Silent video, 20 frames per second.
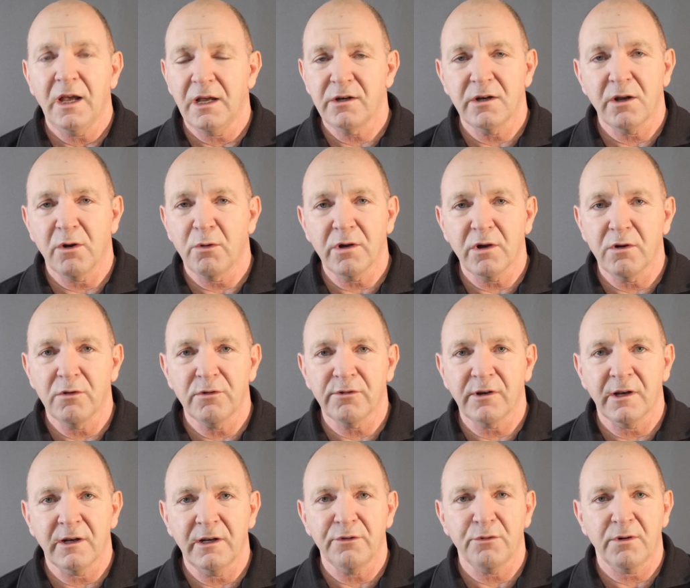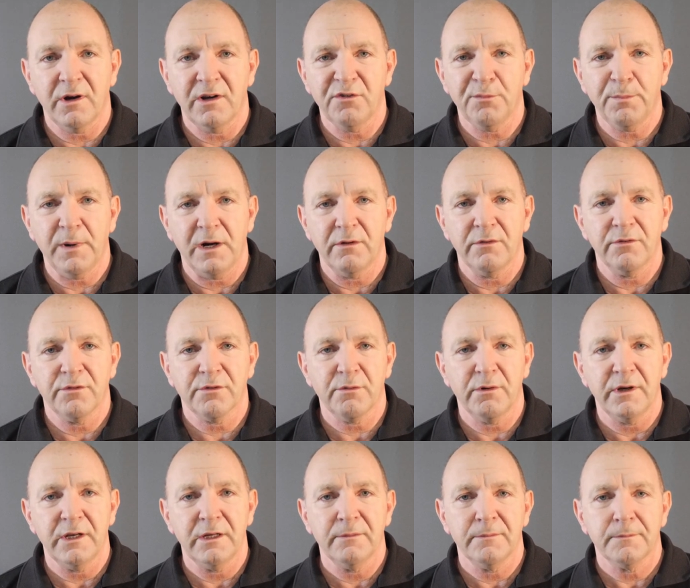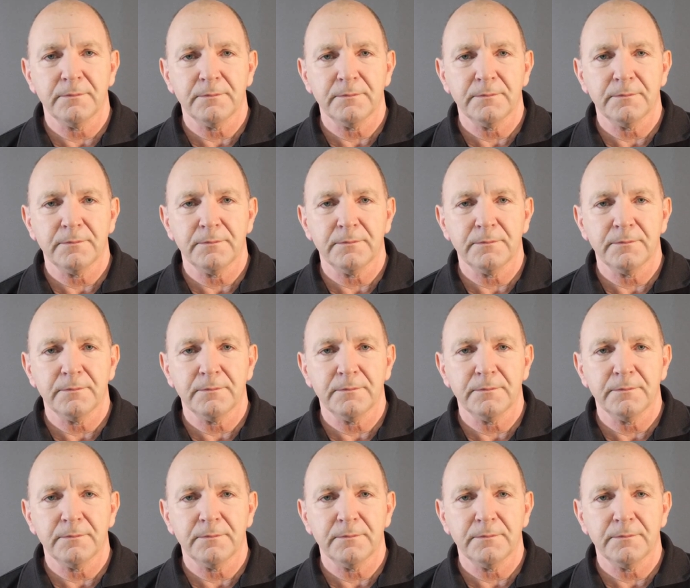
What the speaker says: and no acoustically transparent screen.